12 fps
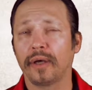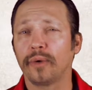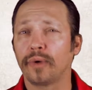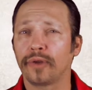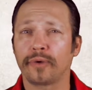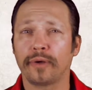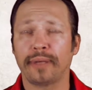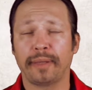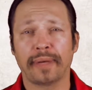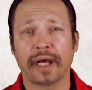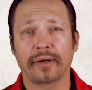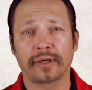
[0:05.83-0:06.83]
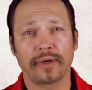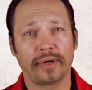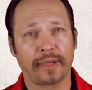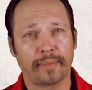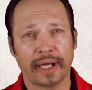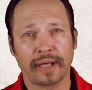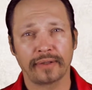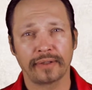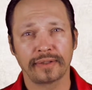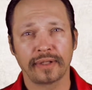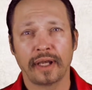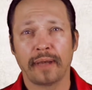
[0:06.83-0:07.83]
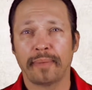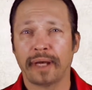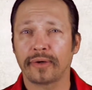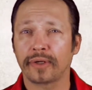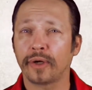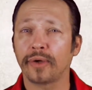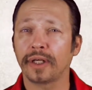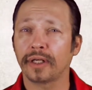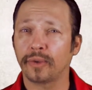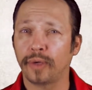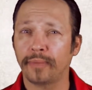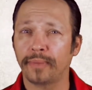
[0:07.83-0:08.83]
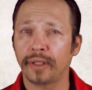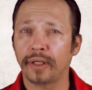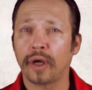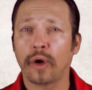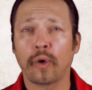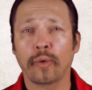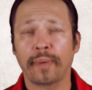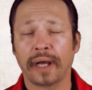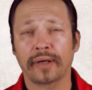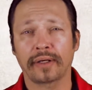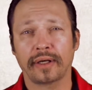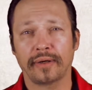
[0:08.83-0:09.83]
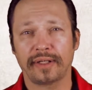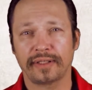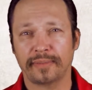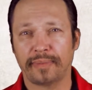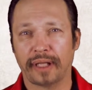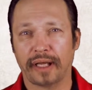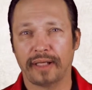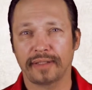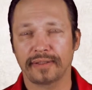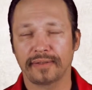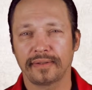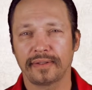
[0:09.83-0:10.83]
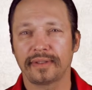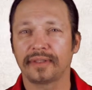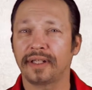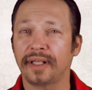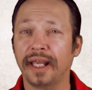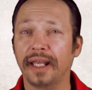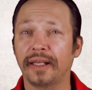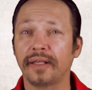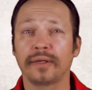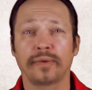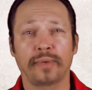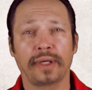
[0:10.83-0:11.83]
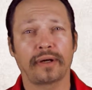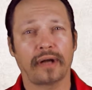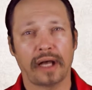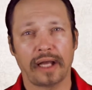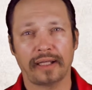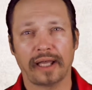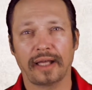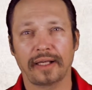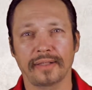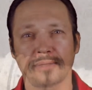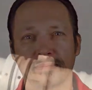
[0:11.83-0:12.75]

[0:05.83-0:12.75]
whether it be powder coating powders, powder coating equipment, or powder coating supplies. Today, we are highlighting